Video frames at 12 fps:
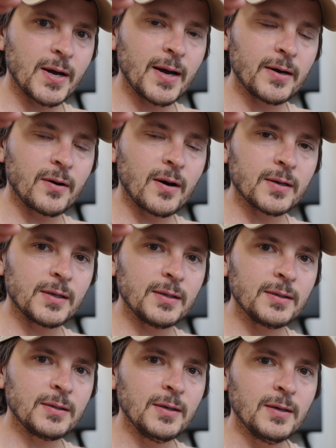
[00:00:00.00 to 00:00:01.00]

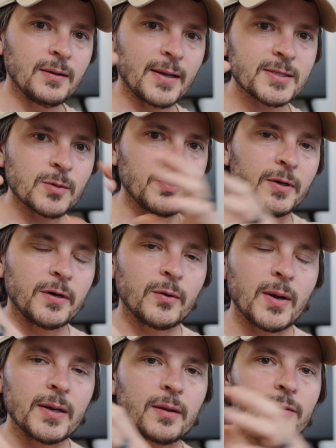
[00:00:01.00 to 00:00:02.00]
hierarchy, that's a beer
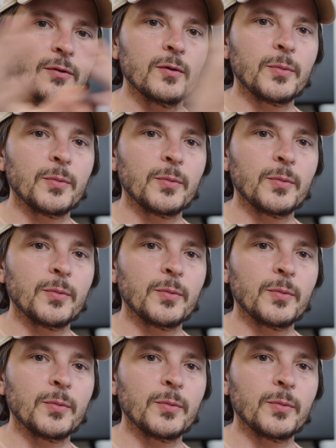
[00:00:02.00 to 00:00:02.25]
running through